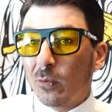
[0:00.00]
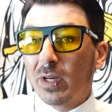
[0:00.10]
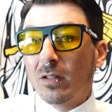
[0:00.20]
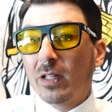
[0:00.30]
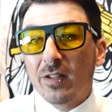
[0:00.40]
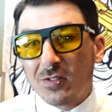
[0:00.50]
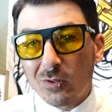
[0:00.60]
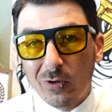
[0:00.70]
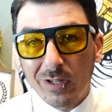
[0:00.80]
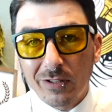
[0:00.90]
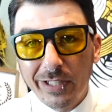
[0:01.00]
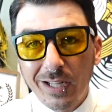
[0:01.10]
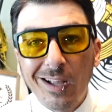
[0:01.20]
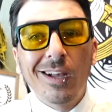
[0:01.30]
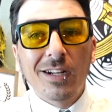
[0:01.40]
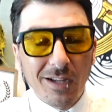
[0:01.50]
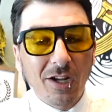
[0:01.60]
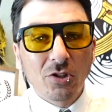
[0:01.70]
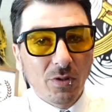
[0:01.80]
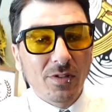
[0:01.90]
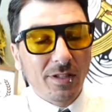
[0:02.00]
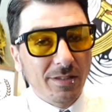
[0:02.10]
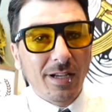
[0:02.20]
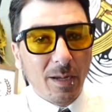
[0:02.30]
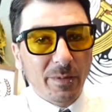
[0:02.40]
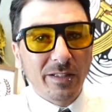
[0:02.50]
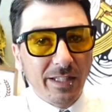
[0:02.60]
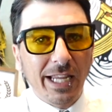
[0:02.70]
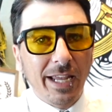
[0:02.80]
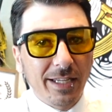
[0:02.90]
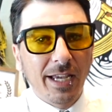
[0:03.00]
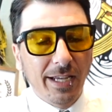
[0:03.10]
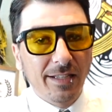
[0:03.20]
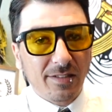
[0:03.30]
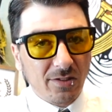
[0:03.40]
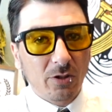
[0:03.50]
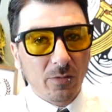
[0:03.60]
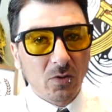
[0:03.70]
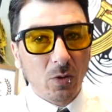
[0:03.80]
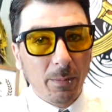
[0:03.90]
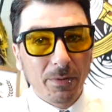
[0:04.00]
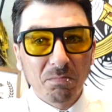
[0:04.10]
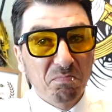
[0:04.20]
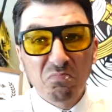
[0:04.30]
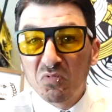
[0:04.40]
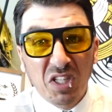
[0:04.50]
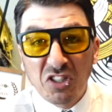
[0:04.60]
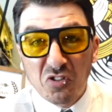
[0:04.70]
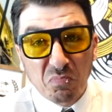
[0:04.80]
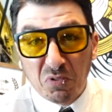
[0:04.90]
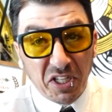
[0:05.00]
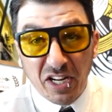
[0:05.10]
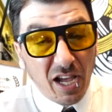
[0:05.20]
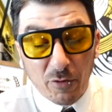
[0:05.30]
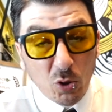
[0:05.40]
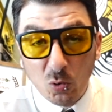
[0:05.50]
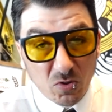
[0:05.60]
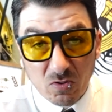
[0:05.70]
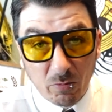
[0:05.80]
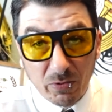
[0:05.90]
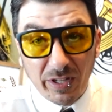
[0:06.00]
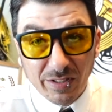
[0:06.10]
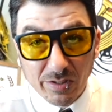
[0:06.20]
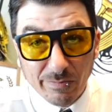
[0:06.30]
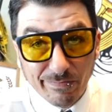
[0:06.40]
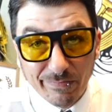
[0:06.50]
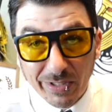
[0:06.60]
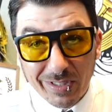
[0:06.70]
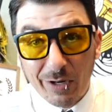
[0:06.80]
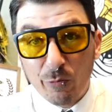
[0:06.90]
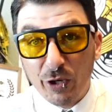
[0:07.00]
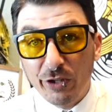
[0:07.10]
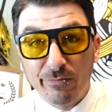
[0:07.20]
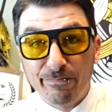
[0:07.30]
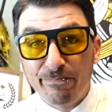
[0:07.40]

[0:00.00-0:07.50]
real, historically, countries that adopted the AK as a service weapon, they just plain have cool surplus let's get real.